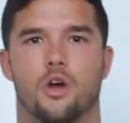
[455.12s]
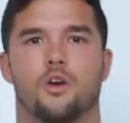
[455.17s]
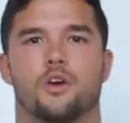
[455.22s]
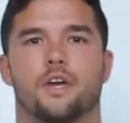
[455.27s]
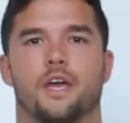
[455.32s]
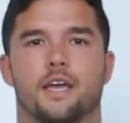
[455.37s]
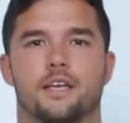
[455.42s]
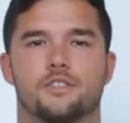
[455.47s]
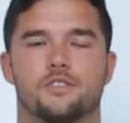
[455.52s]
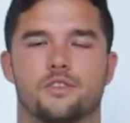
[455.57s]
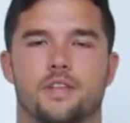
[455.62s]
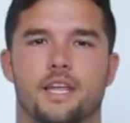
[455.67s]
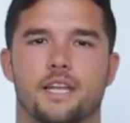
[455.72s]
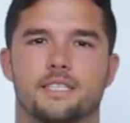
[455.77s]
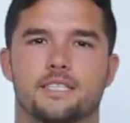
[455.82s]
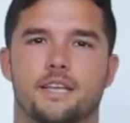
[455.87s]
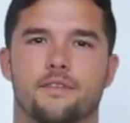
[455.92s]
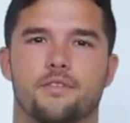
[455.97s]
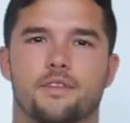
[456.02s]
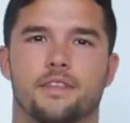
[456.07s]
Okay, so
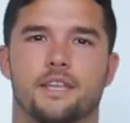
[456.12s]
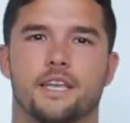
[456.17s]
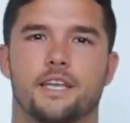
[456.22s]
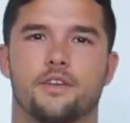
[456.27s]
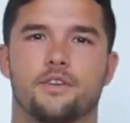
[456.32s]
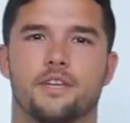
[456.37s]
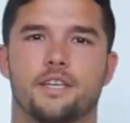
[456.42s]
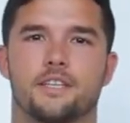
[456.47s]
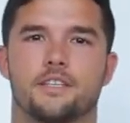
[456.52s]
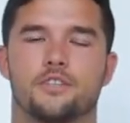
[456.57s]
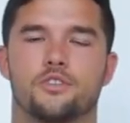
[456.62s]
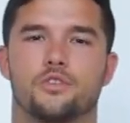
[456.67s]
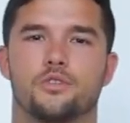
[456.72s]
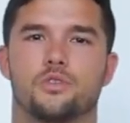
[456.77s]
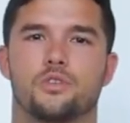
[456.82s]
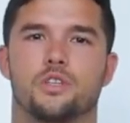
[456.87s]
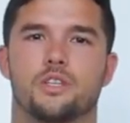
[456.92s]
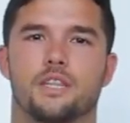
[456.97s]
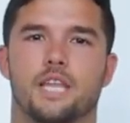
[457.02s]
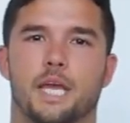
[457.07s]
that is everything you need to
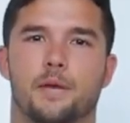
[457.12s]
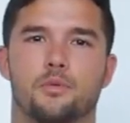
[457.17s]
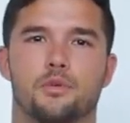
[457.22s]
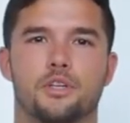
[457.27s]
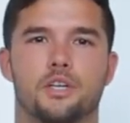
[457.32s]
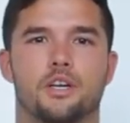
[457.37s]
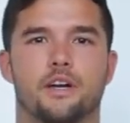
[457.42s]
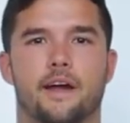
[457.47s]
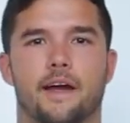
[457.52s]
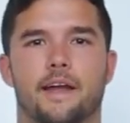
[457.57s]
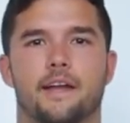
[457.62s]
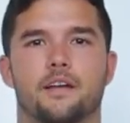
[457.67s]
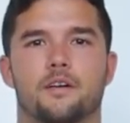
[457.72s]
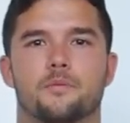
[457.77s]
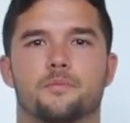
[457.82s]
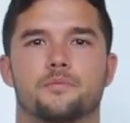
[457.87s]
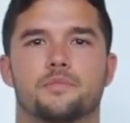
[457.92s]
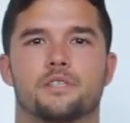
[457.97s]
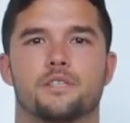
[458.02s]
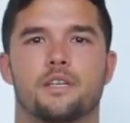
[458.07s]
do to label your
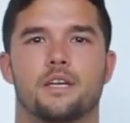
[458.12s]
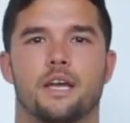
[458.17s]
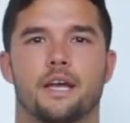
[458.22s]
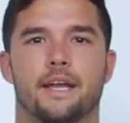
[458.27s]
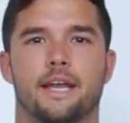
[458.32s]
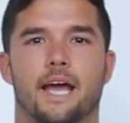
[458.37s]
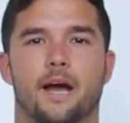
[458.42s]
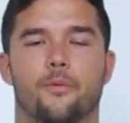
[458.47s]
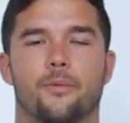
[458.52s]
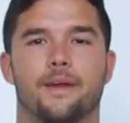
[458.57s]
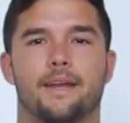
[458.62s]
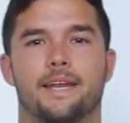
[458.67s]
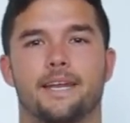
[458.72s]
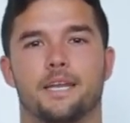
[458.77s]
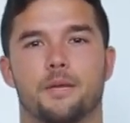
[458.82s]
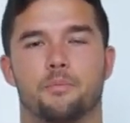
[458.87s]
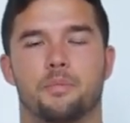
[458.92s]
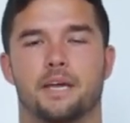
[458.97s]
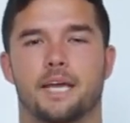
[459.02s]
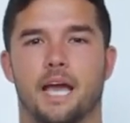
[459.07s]
items. Now we
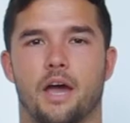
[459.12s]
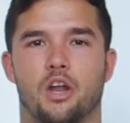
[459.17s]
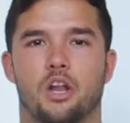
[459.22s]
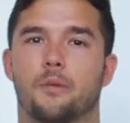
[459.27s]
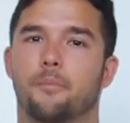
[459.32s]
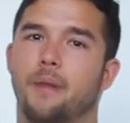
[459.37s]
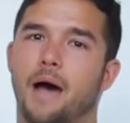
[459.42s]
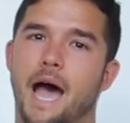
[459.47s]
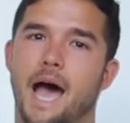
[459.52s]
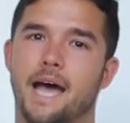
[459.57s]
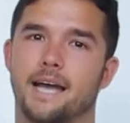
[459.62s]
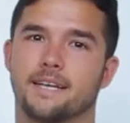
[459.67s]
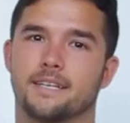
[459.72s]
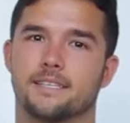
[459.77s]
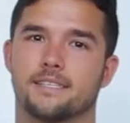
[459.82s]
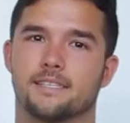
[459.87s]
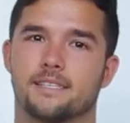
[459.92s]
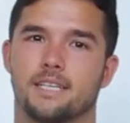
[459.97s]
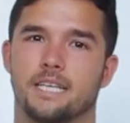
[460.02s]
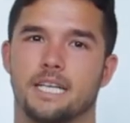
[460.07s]
need to pick out a
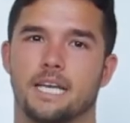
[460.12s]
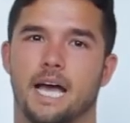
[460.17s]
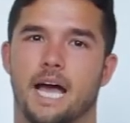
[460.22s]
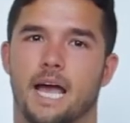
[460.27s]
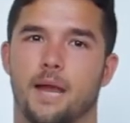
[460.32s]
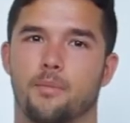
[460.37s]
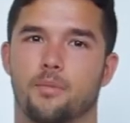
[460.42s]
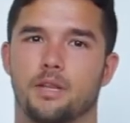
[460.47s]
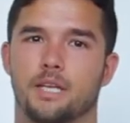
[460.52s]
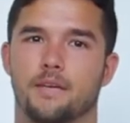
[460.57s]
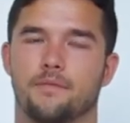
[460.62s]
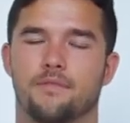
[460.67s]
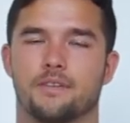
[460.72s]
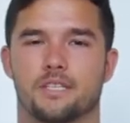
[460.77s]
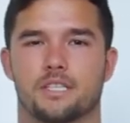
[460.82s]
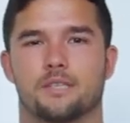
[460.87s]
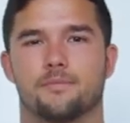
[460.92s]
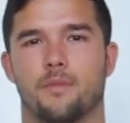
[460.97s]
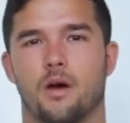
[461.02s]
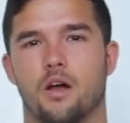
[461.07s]
box. I believe
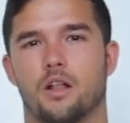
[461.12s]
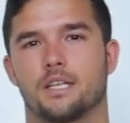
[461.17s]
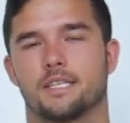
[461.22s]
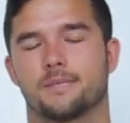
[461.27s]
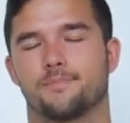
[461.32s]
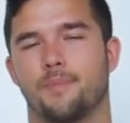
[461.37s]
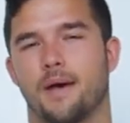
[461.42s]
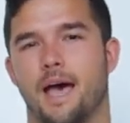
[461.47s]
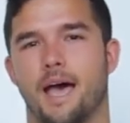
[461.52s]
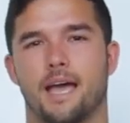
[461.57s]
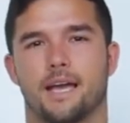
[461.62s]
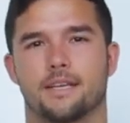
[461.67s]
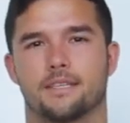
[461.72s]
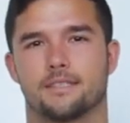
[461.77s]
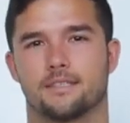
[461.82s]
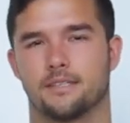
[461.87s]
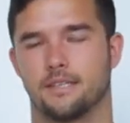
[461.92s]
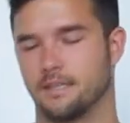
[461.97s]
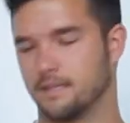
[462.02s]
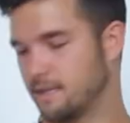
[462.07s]
the smallest
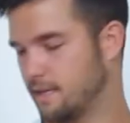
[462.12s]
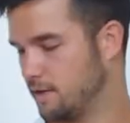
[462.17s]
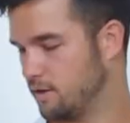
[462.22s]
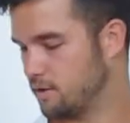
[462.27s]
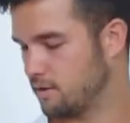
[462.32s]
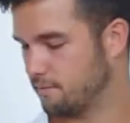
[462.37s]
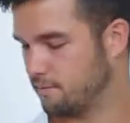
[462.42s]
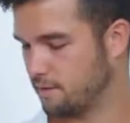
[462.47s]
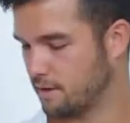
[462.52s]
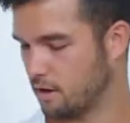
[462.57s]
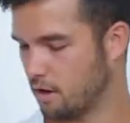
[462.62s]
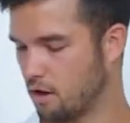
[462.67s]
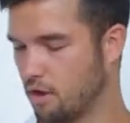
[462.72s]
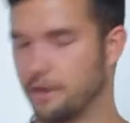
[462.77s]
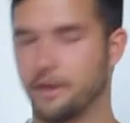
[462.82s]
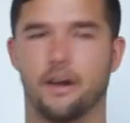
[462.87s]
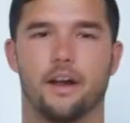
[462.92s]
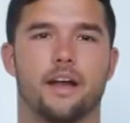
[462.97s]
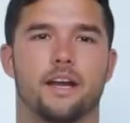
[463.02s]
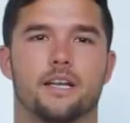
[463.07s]
box that you can fit
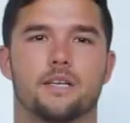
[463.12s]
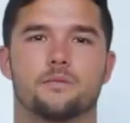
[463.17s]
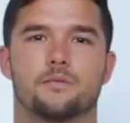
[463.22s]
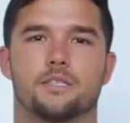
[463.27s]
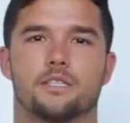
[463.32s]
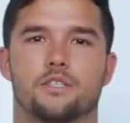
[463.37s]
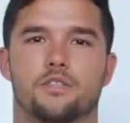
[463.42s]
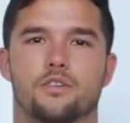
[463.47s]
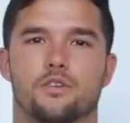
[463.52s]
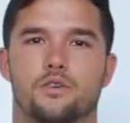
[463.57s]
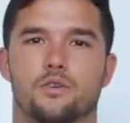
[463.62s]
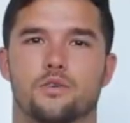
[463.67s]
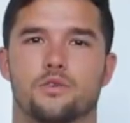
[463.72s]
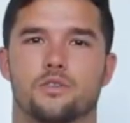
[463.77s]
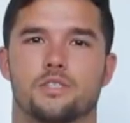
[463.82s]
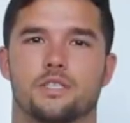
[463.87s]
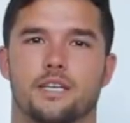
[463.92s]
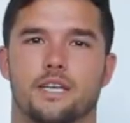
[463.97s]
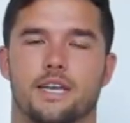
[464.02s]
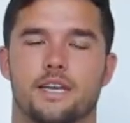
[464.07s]
all your items
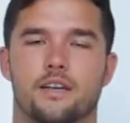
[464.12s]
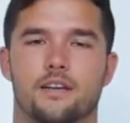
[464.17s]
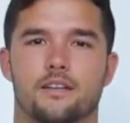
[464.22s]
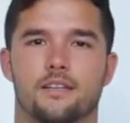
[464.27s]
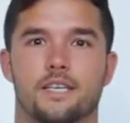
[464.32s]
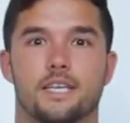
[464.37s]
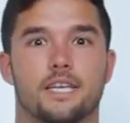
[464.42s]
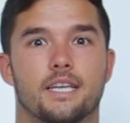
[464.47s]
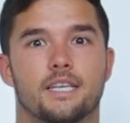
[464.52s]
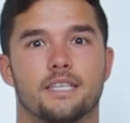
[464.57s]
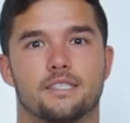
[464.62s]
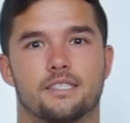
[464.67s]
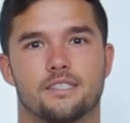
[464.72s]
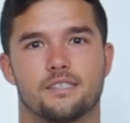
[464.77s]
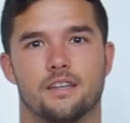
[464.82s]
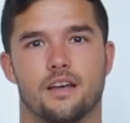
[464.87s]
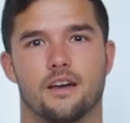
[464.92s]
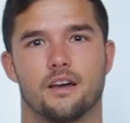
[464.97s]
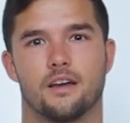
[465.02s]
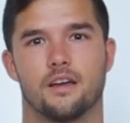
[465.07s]
into securely and
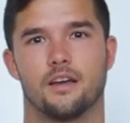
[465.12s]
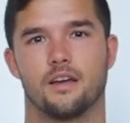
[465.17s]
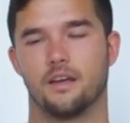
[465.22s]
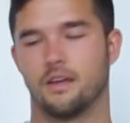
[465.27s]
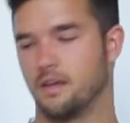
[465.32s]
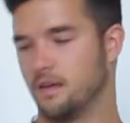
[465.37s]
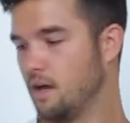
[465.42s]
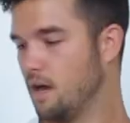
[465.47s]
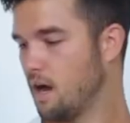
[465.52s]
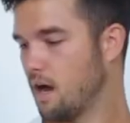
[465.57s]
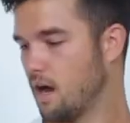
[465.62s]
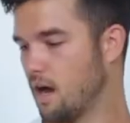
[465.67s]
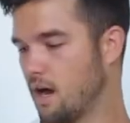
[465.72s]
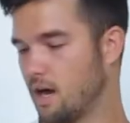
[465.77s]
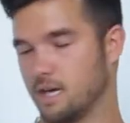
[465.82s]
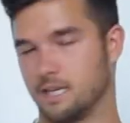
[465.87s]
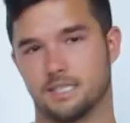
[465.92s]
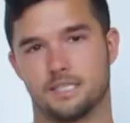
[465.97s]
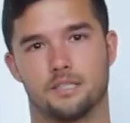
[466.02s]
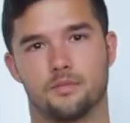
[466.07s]
snug
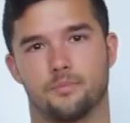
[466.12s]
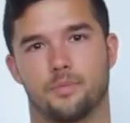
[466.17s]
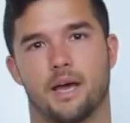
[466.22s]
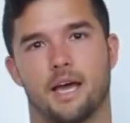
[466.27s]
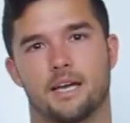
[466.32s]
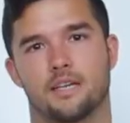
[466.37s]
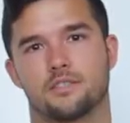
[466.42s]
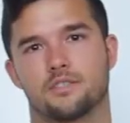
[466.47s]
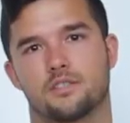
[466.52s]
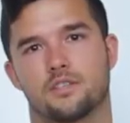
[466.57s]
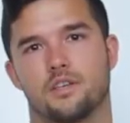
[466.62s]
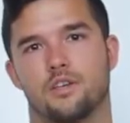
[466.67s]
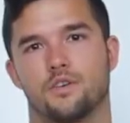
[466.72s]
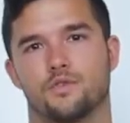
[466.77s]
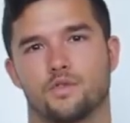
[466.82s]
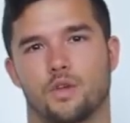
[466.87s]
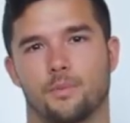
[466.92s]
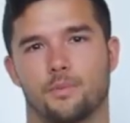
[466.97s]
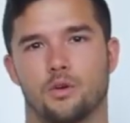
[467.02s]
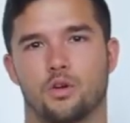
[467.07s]
is the best.
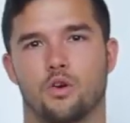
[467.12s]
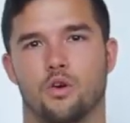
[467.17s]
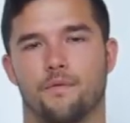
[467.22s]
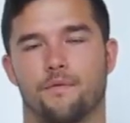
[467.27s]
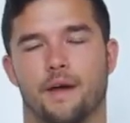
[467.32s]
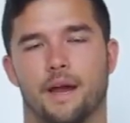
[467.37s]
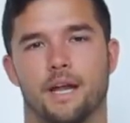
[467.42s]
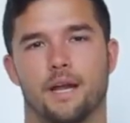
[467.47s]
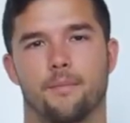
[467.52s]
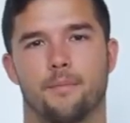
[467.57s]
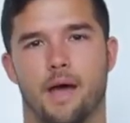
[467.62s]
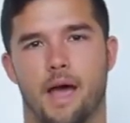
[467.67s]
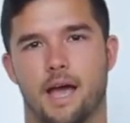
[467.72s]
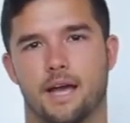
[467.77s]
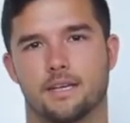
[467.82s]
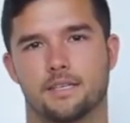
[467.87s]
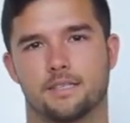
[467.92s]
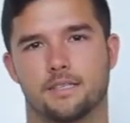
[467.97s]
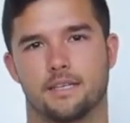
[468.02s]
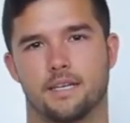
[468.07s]
So I'm going to go find a
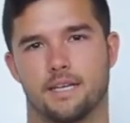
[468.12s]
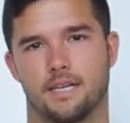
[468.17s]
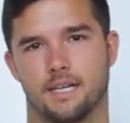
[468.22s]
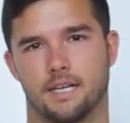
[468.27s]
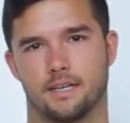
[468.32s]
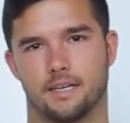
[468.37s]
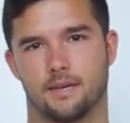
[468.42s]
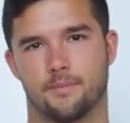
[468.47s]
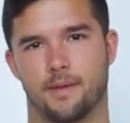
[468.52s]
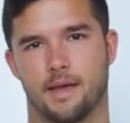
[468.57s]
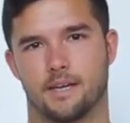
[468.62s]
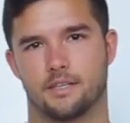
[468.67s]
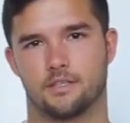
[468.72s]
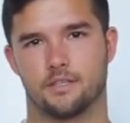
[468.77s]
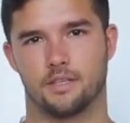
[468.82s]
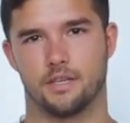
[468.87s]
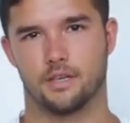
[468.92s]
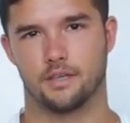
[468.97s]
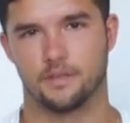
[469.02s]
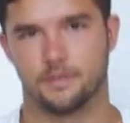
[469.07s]
box and I'll get back
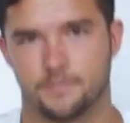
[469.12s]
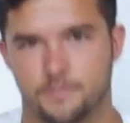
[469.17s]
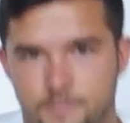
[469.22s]
to you.